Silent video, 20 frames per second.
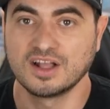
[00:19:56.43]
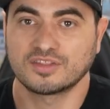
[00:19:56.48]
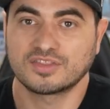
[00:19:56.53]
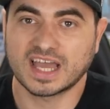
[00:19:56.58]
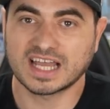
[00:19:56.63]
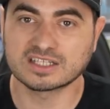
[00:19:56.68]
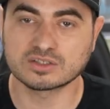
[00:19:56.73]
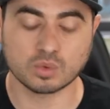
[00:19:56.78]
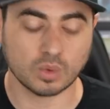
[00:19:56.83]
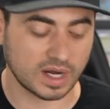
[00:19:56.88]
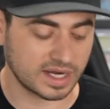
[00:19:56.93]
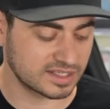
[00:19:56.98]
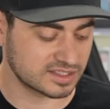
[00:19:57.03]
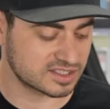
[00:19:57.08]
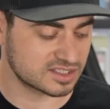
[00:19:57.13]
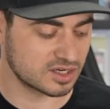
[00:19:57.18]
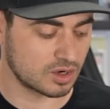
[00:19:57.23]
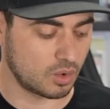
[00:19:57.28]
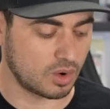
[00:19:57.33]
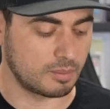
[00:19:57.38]
That's why it's
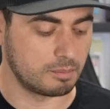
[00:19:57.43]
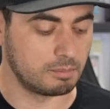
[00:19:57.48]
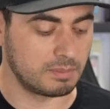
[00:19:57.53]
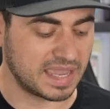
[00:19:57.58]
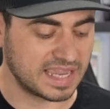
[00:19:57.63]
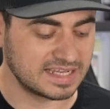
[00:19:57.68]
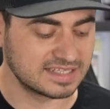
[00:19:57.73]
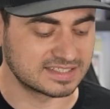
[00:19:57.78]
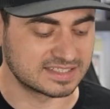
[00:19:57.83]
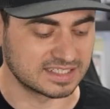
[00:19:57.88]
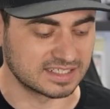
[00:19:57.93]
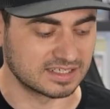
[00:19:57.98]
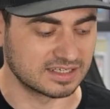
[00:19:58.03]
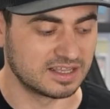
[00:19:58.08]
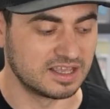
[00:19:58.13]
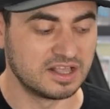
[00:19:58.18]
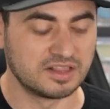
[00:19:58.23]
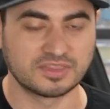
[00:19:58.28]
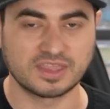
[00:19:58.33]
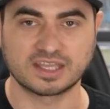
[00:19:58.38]
so amazing
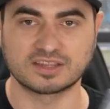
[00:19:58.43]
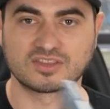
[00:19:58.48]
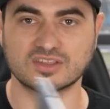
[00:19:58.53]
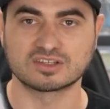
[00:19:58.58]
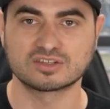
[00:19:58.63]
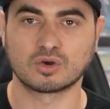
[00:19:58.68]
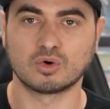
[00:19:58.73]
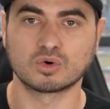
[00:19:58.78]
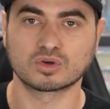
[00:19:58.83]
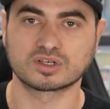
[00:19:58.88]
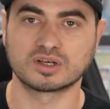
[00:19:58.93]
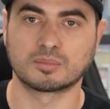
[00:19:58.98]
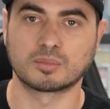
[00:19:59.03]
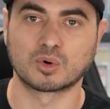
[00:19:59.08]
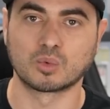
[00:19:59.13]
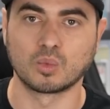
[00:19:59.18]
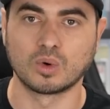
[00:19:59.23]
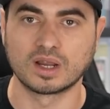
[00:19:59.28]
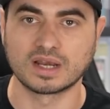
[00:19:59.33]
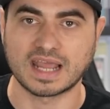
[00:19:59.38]
that this Hulk
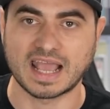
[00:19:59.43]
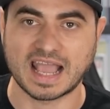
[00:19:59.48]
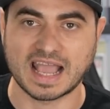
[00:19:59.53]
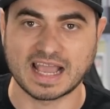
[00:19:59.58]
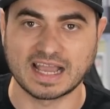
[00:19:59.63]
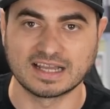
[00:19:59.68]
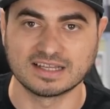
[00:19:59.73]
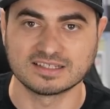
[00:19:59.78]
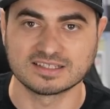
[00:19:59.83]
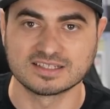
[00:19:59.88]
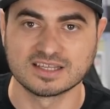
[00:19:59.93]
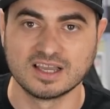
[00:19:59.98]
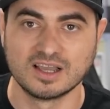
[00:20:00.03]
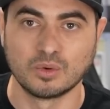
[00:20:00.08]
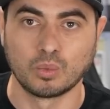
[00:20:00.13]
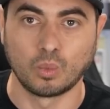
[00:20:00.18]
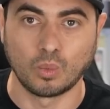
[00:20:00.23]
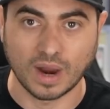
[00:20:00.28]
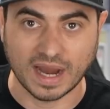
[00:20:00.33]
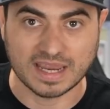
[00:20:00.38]
#1 has
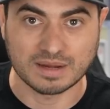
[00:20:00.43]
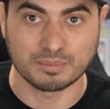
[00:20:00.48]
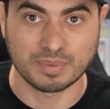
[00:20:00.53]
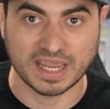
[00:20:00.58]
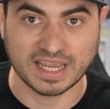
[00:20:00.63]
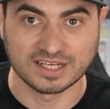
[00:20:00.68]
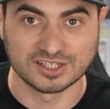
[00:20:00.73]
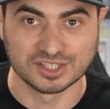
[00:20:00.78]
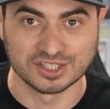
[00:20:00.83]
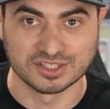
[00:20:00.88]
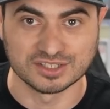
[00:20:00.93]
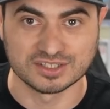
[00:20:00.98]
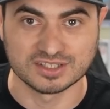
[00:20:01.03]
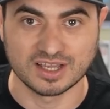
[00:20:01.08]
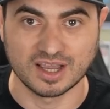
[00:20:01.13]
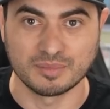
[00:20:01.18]
white pages.